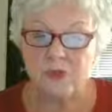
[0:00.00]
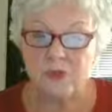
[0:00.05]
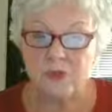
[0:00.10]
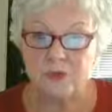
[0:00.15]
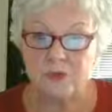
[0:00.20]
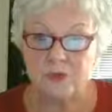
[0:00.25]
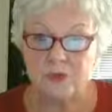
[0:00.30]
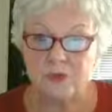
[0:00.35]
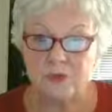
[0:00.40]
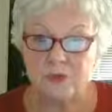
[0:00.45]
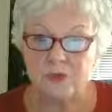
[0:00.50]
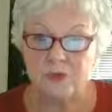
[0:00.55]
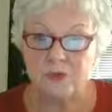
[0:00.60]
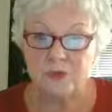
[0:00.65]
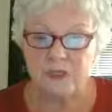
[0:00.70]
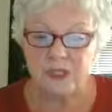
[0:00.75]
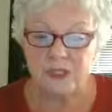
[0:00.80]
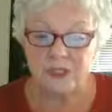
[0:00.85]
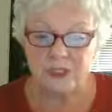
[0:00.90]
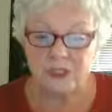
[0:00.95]
personal
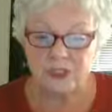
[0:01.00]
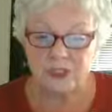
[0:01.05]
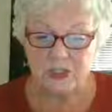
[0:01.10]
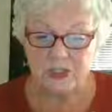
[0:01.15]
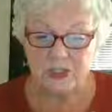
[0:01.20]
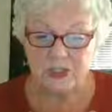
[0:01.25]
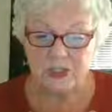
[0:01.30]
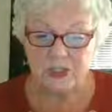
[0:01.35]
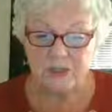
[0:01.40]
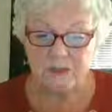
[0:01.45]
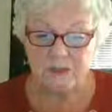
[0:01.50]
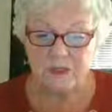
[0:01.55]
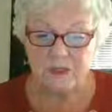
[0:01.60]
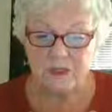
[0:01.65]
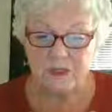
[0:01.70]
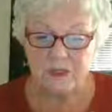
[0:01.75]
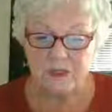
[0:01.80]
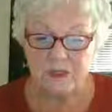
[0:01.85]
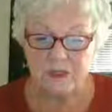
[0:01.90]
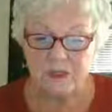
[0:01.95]
relationships.